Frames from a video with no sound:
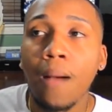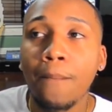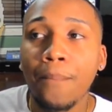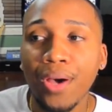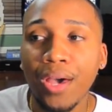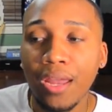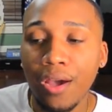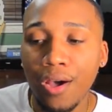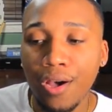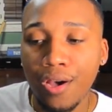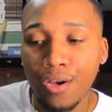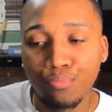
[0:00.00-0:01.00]
But
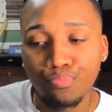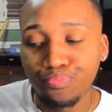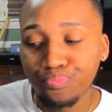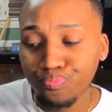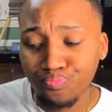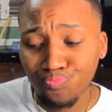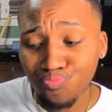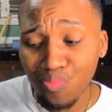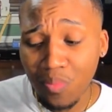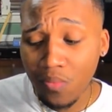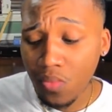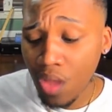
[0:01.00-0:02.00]
um
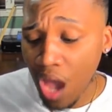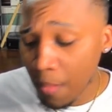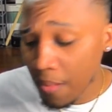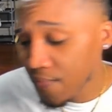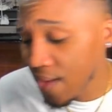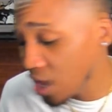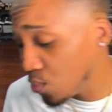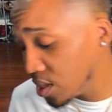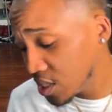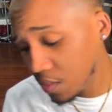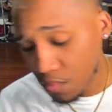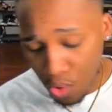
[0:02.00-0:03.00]
I'm gonna follow it
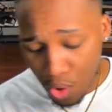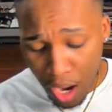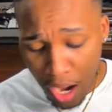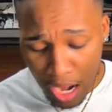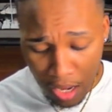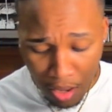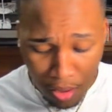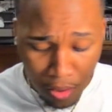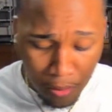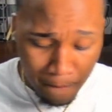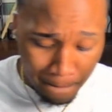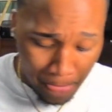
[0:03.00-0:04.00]
some more and
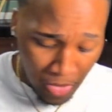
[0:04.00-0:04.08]
um